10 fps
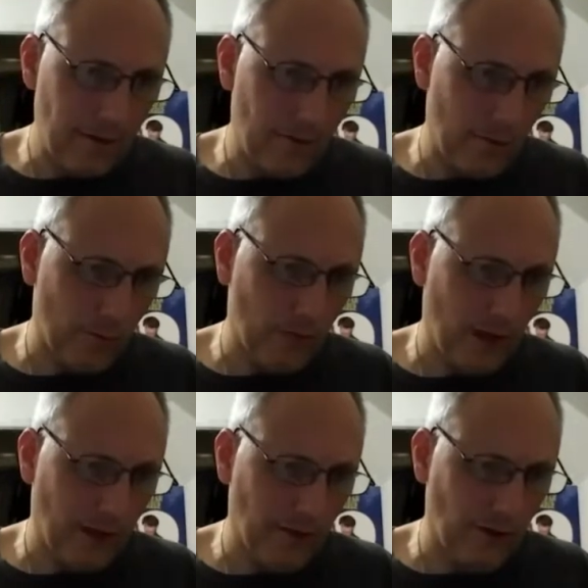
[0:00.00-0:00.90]
If it was
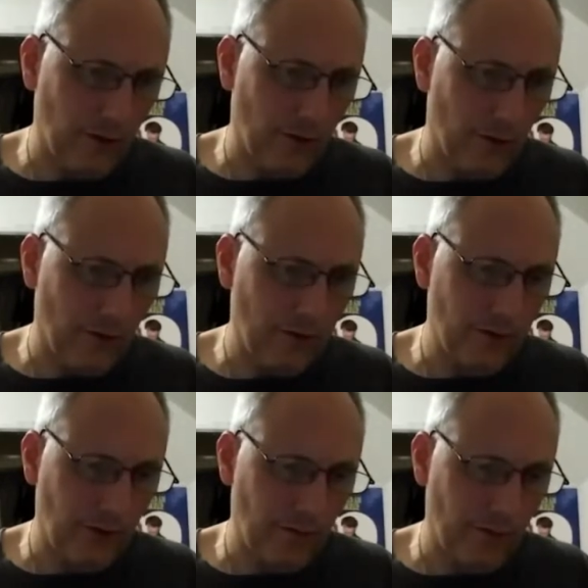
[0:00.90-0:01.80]
actually the
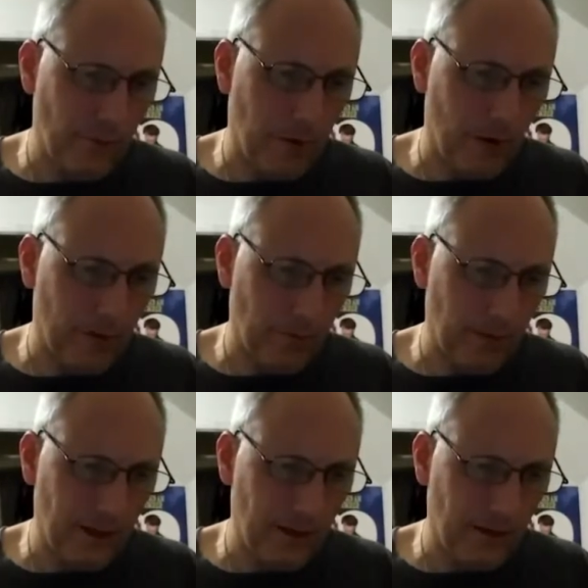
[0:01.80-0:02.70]
receipt for Barney
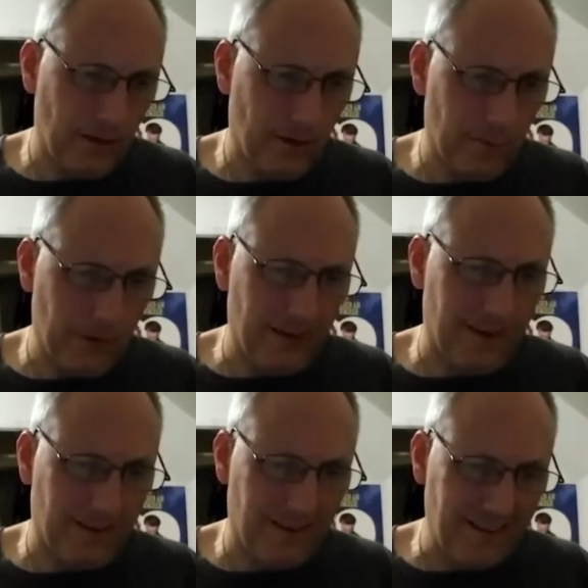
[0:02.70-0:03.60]
Miller, I
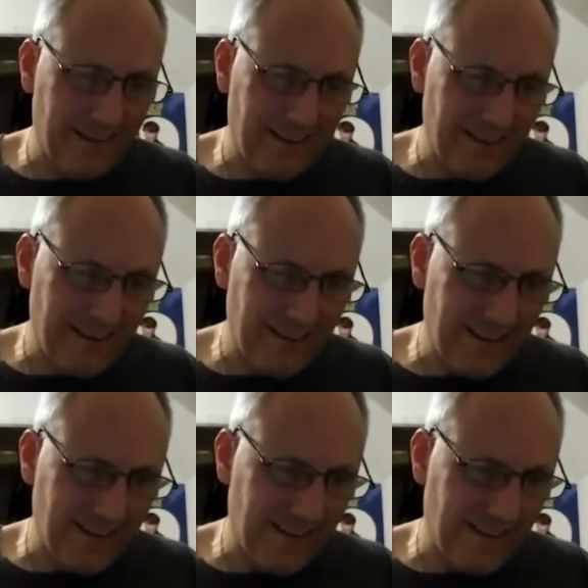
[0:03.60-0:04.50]
might
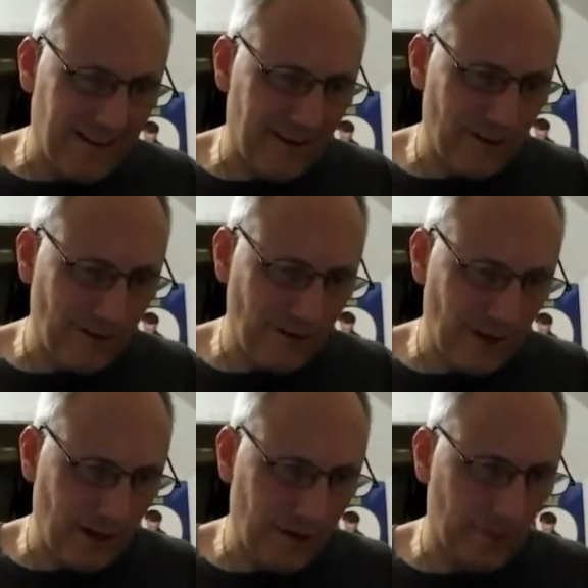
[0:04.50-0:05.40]

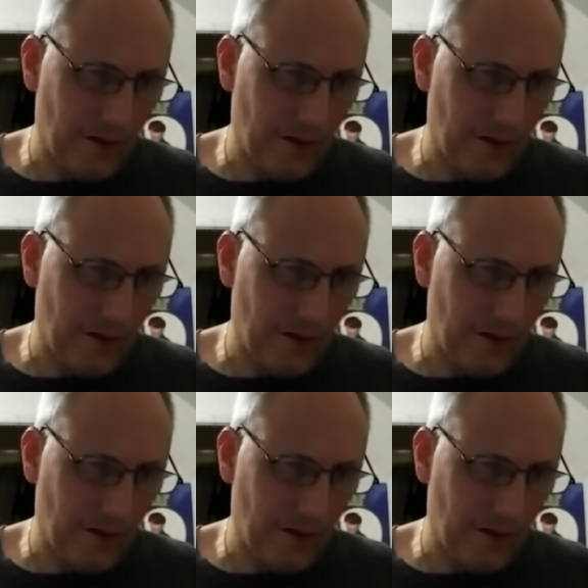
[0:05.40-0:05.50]
understand